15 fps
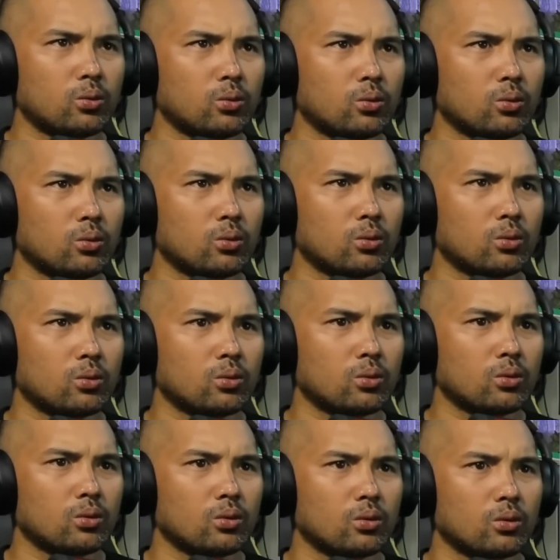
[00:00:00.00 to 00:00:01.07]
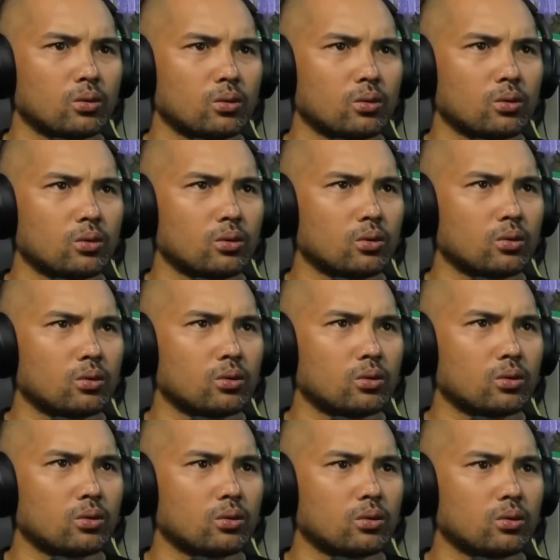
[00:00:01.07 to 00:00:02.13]

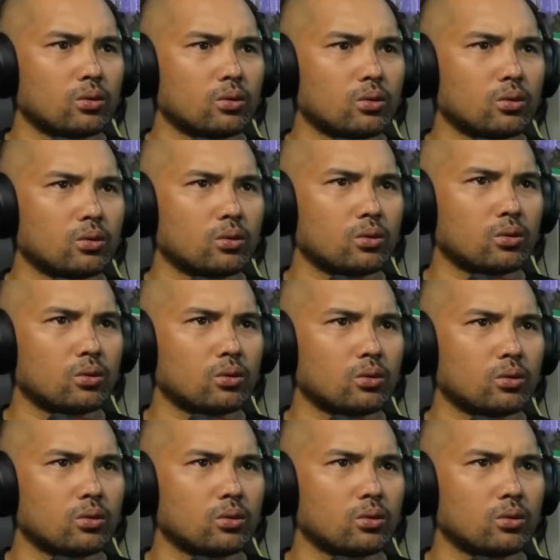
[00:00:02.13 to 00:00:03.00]
[no speech]